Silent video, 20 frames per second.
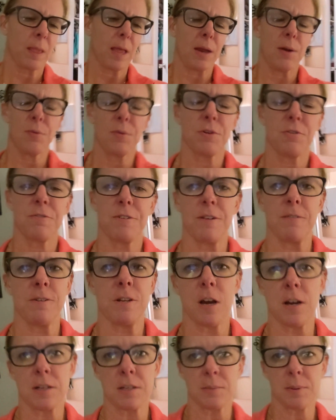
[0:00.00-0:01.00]
I don't know if I've
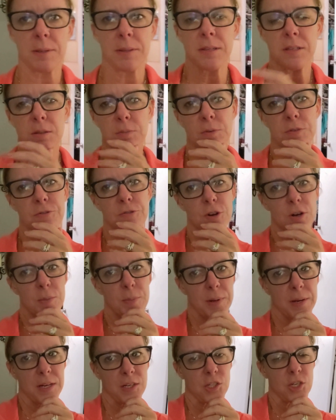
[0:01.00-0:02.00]
talked about this before,
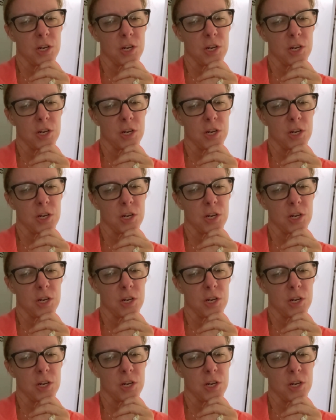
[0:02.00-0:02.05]
but a